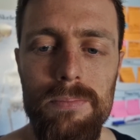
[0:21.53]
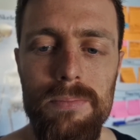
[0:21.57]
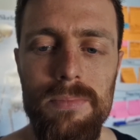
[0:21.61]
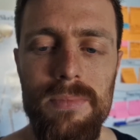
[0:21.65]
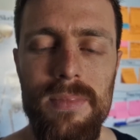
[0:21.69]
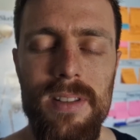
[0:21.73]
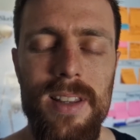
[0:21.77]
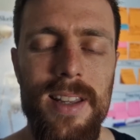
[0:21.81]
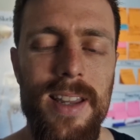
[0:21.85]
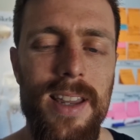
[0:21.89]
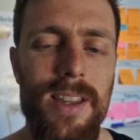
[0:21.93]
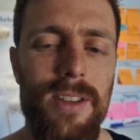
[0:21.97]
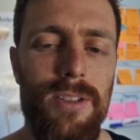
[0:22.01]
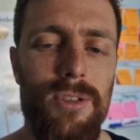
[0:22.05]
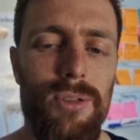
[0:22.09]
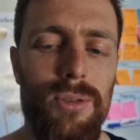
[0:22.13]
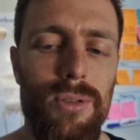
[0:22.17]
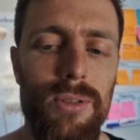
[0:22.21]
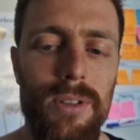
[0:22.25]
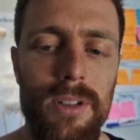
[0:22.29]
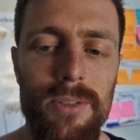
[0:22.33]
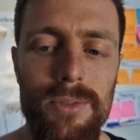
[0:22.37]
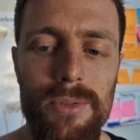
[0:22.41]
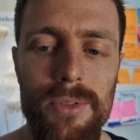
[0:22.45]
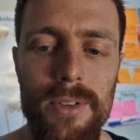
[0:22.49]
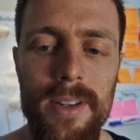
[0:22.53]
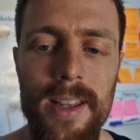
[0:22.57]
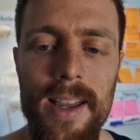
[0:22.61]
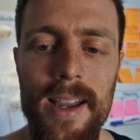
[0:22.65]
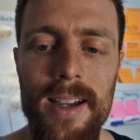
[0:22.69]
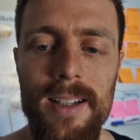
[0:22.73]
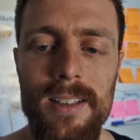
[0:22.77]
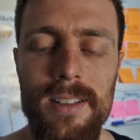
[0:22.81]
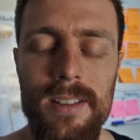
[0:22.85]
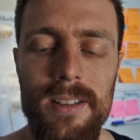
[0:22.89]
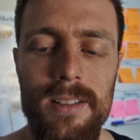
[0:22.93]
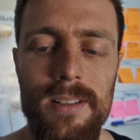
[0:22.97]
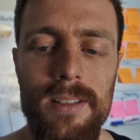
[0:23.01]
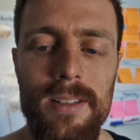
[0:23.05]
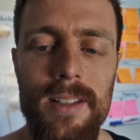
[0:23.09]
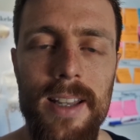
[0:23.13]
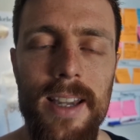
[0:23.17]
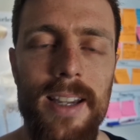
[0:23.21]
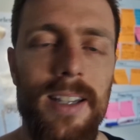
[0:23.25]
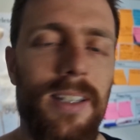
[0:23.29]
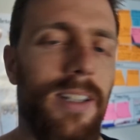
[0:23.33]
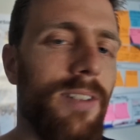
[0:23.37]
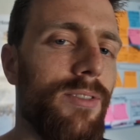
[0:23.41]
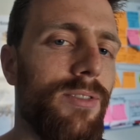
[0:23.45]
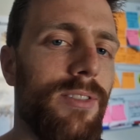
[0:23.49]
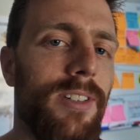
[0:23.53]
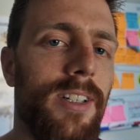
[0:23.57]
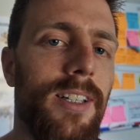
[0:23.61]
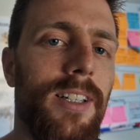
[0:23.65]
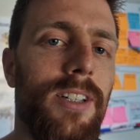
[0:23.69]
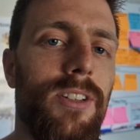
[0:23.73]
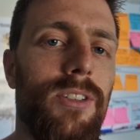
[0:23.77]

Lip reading: they sort of react negatively.